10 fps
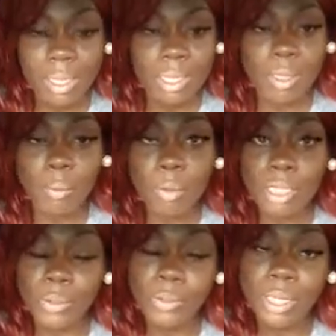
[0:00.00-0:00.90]
So
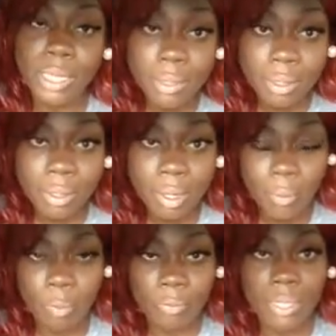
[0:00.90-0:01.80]
once you hear
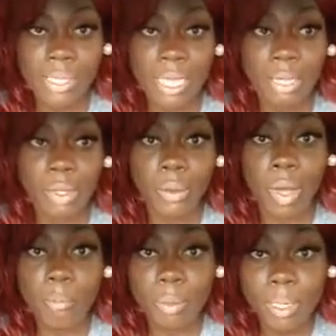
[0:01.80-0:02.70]
what they say, the
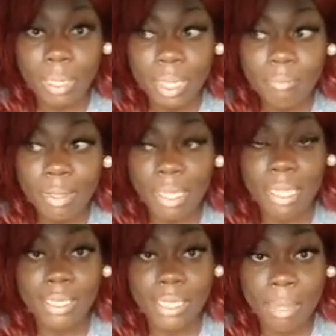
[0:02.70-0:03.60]
Lord, believe it,
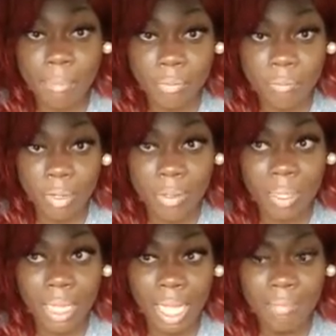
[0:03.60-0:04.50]
accept it for
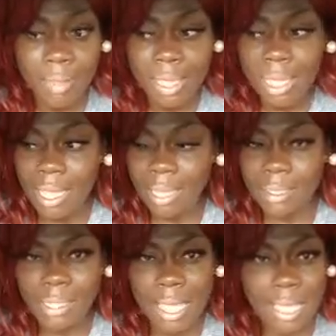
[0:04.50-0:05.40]
your life,
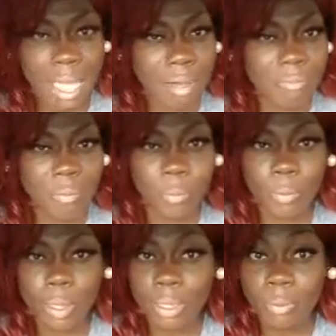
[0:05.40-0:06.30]
and take off
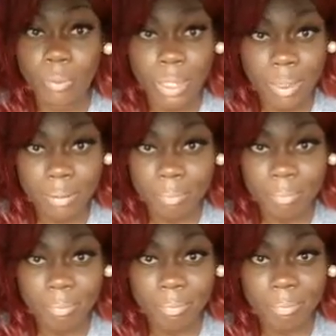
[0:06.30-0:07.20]
running with
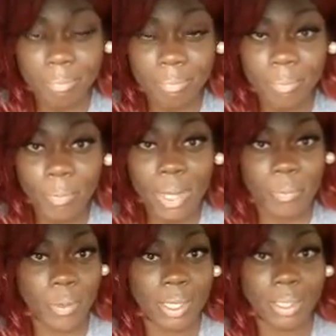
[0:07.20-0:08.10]
it.
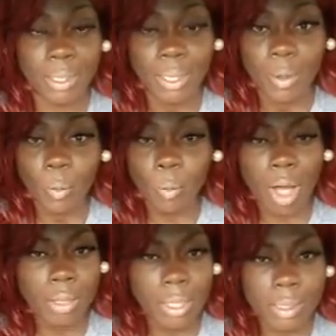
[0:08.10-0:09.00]
Run with it.
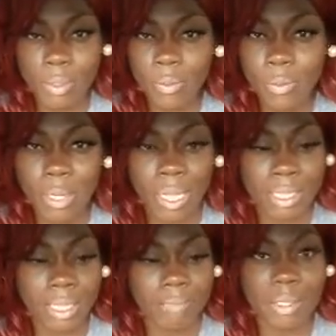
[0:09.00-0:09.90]
Walk into it
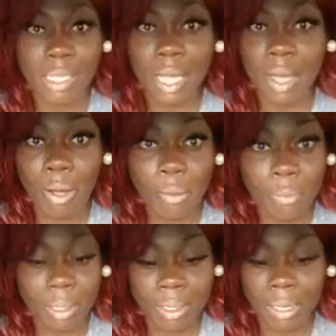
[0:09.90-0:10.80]
as if it's
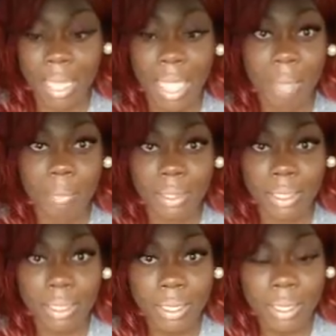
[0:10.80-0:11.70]
already
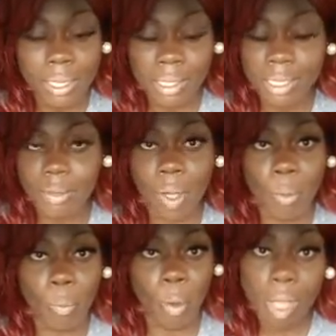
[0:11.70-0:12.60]
happening. Just
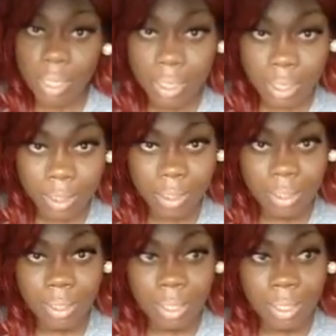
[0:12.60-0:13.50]
start walking in it.
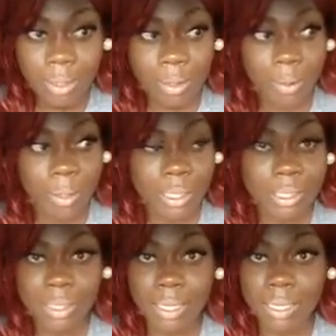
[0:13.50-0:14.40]
You know,
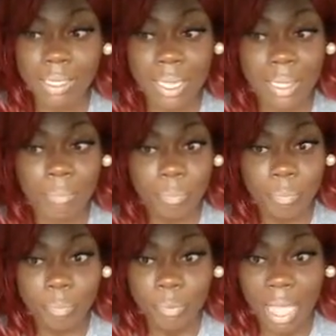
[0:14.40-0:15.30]
it's things that
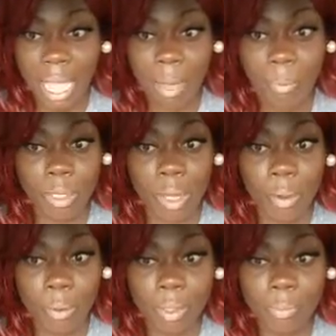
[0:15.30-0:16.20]
I want to
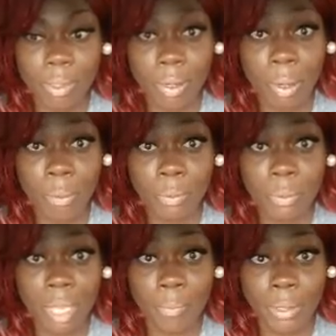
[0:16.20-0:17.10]
hold up and say, oh, I don't want
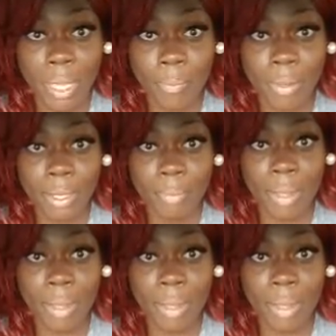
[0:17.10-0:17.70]
to do it. I ain't ready.